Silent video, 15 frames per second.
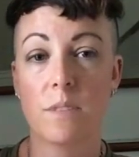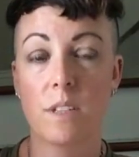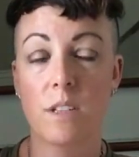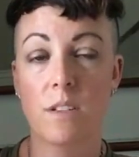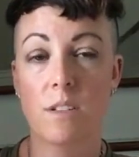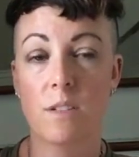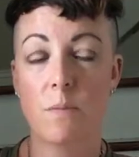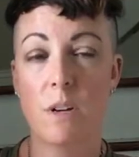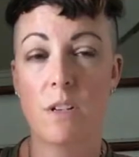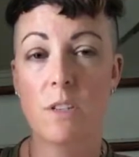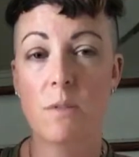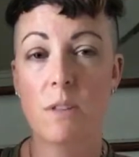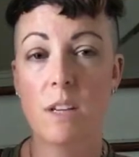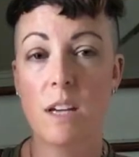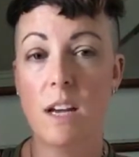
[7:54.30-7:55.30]
Especially
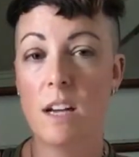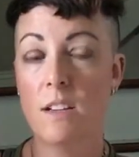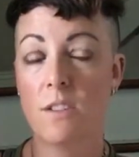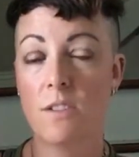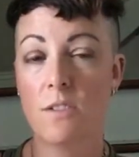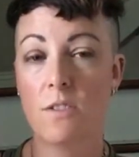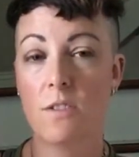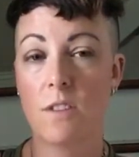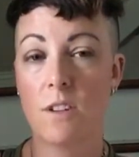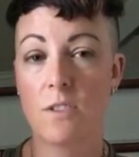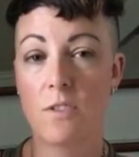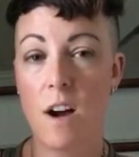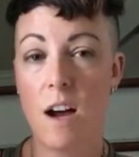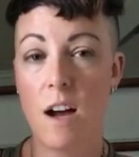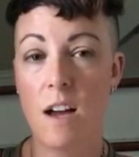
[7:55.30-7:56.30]
with the canned and the
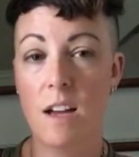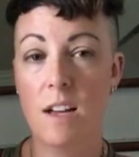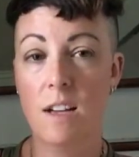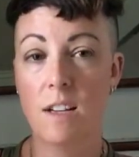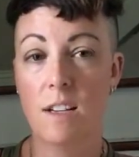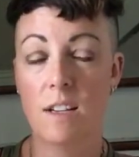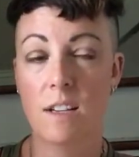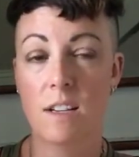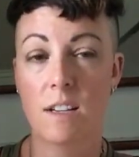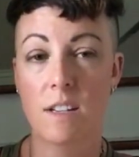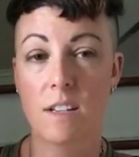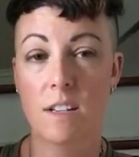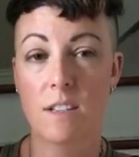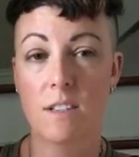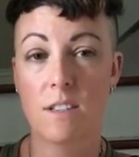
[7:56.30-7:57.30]
dry,
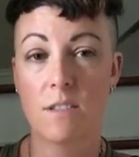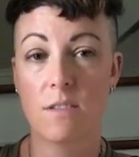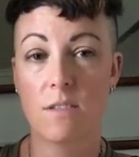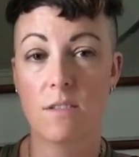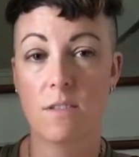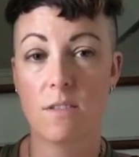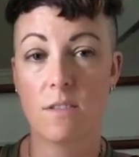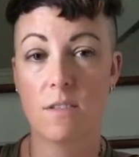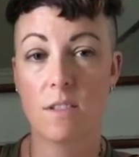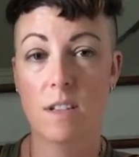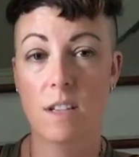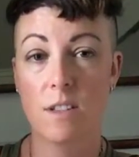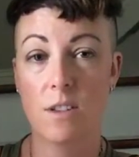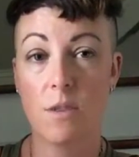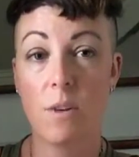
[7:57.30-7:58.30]
it's
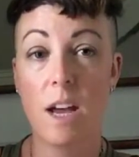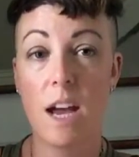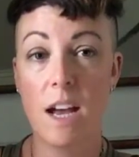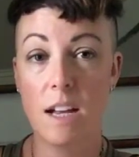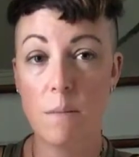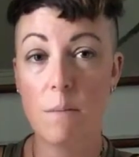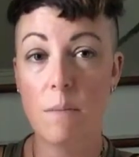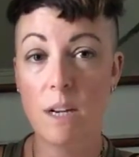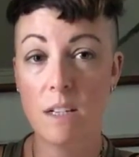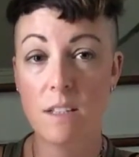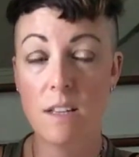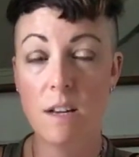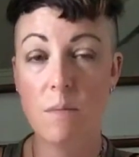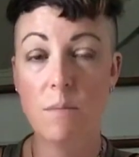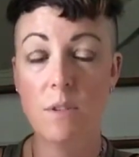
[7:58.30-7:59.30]
okay to mix
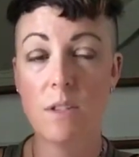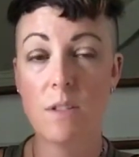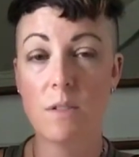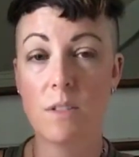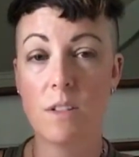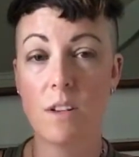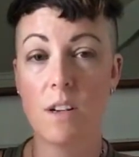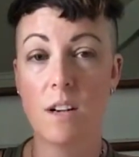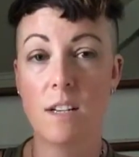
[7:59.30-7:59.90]
them. So it's a good